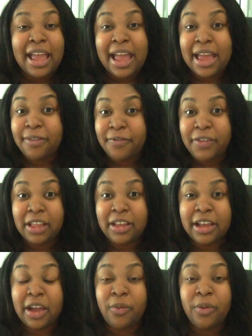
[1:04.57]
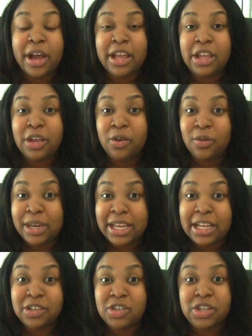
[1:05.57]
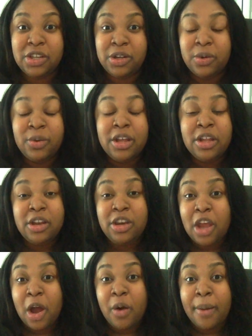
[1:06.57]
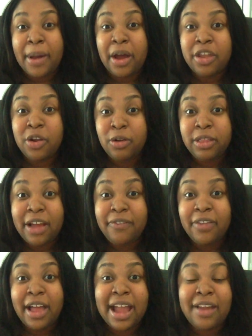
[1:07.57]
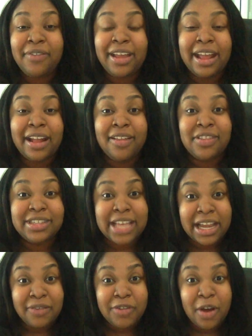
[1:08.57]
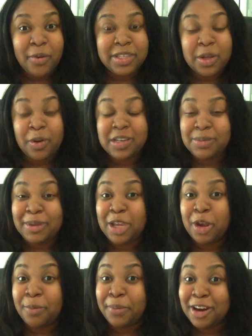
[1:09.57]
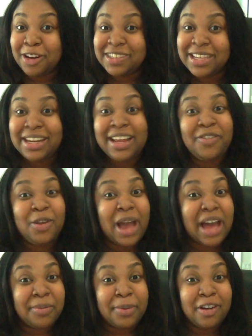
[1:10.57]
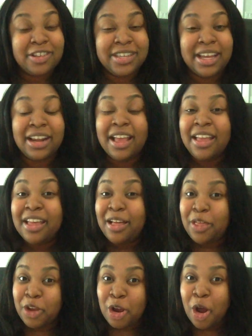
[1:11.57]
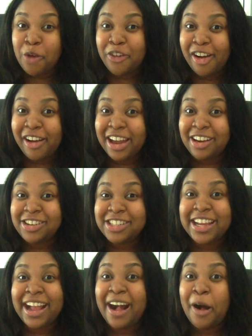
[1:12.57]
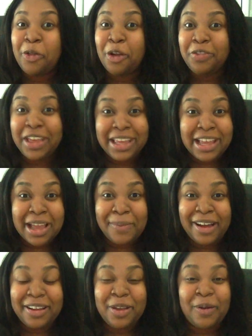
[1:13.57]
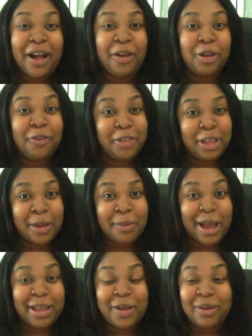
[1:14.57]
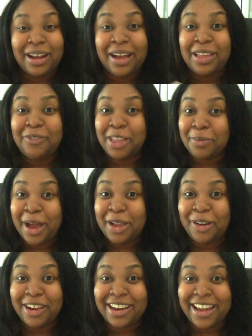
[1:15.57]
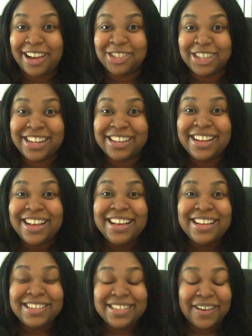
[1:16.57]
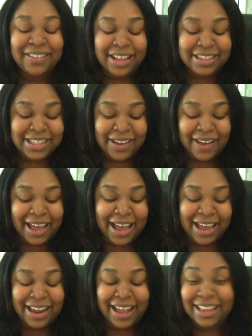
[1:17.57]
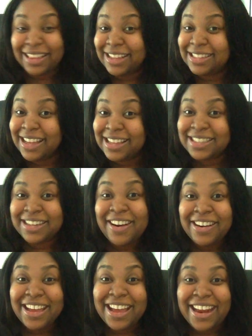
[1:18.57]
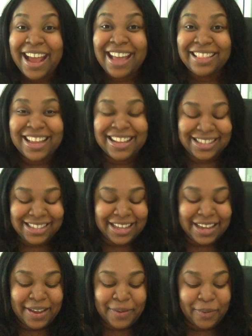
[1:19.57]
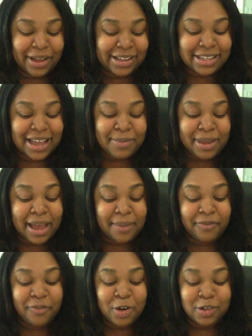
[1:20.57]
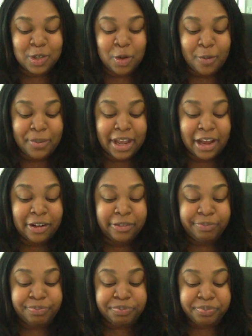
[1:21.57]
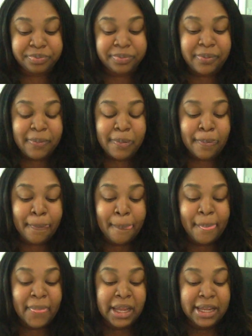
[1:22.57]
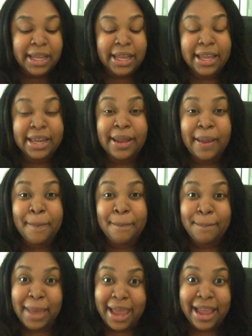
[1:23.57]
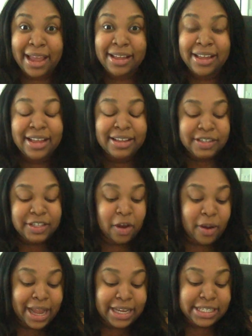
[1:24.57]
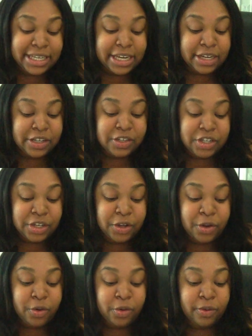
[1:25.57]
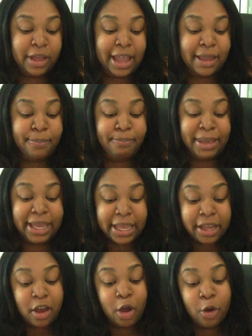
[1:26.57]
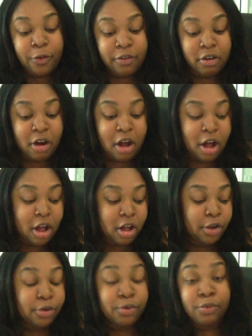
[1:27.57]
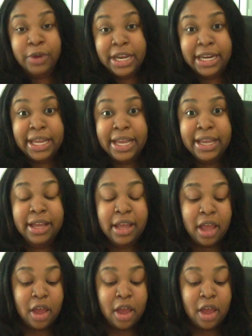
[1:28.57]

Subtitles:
and feeling, and what you need to know about your love life. And the second row is going to be your person, if you have a person, their overall energy, how they're thinking about you, how they're feeling about you, and how they feel about your connection. So let's go ahead and let's get started, and let's see what is coming up for Scorpio in May. So I did do a big overall reading